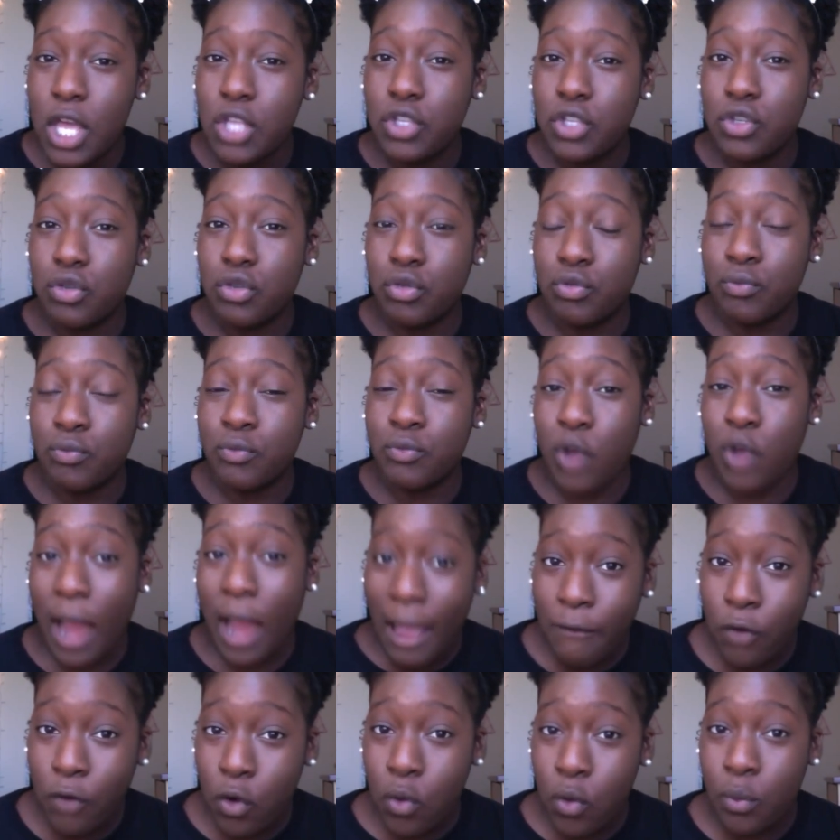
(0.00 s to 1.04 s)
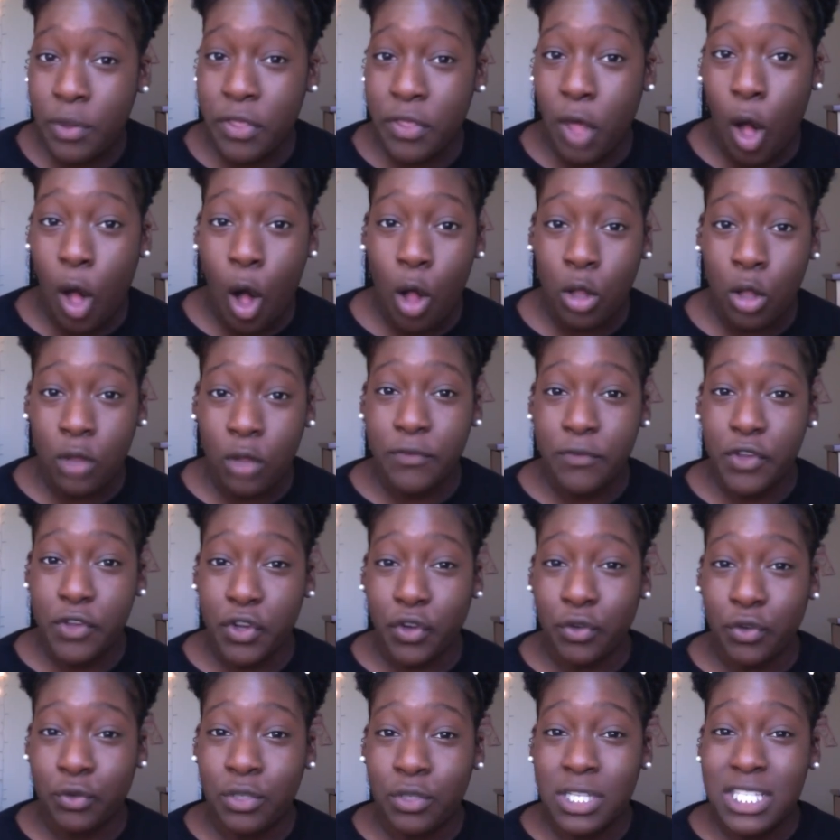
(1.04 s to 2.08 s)
to travel with all of
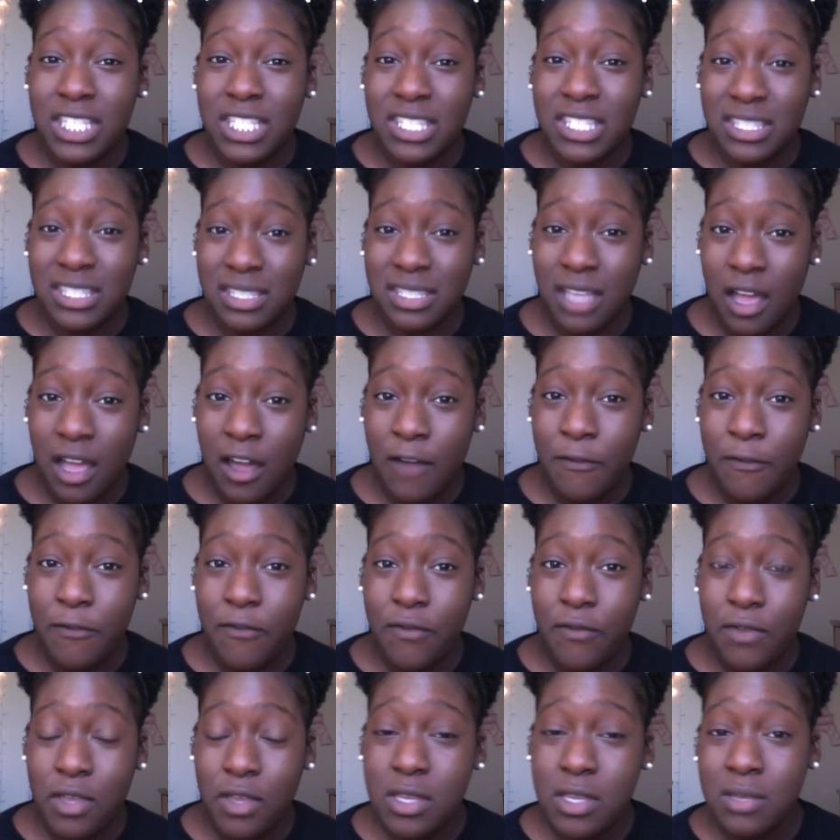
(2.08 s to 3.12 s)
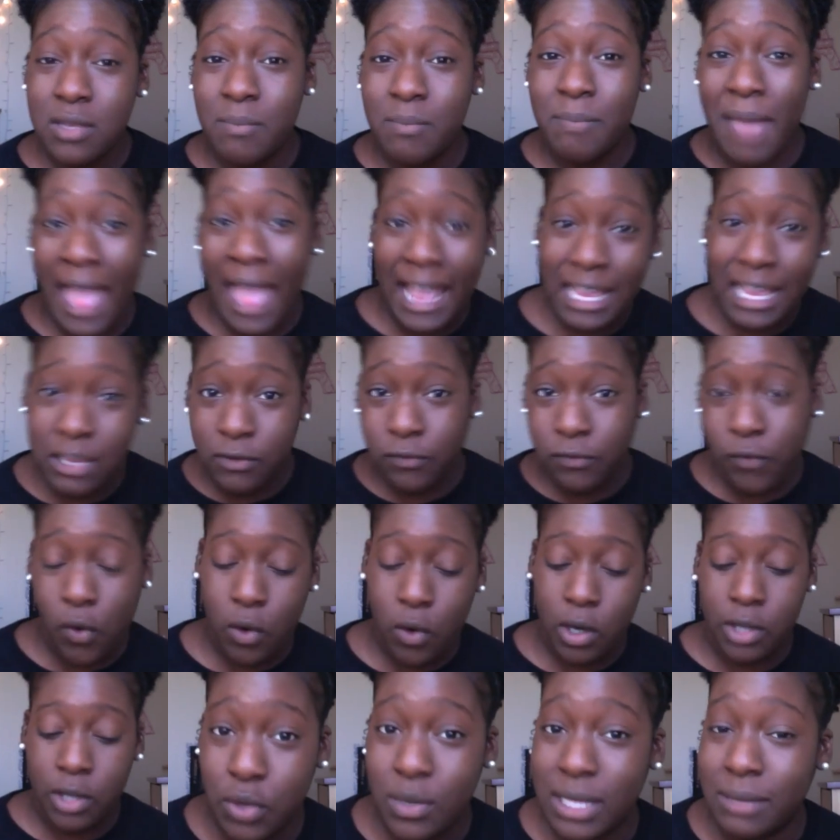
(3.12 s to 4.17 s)
your stuff back and
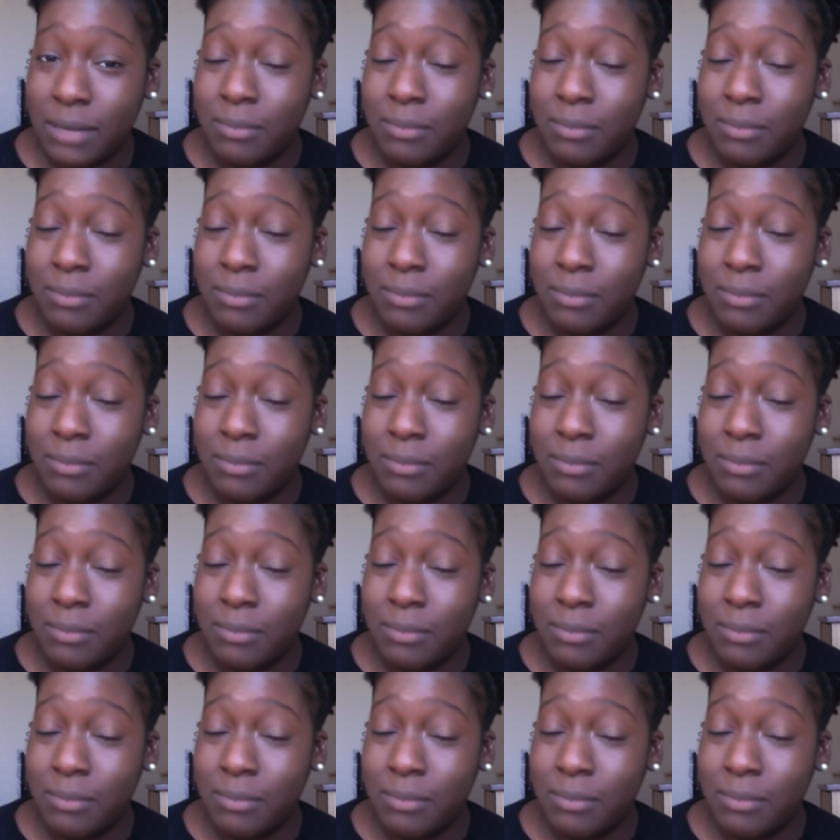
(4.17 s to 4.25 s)
forth.